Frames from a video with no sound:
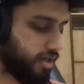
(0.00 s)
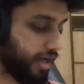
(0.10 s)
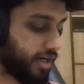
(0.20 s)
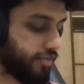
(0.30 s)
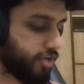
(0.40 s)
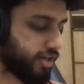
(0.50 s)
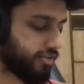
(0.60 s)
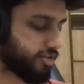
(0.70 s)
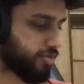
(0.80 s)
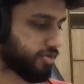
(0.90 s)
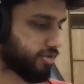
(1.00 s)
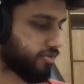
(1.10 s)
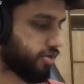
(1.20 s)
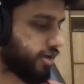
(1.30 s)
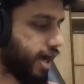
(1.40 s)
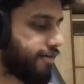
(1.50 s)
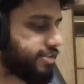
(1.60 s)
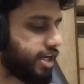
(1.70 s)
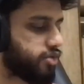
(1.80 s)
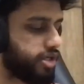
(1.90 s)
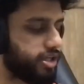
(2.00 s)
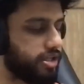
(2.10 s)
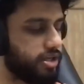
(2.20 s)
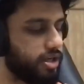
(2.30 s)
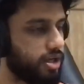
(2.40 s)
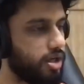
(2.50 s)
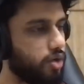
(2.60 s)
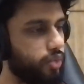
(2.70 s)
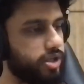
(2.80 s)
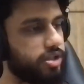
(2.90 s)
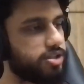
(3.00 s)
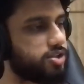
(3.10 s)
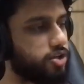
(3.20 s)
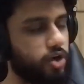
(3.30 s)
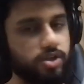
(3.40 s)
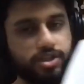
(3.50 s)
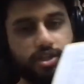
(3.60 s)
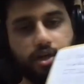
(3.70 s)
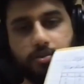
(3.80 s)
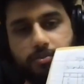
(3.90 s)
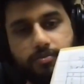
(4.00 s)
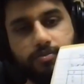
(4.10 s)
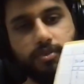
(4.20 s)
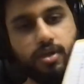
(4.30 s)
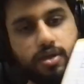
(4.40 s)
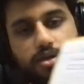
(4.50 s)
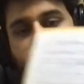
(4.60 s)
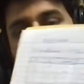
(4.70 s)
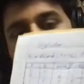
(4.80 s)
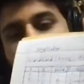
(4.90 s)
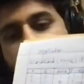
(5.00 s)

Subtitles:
Negative into negative is positive. Okay. After that, we did this tautology thing here,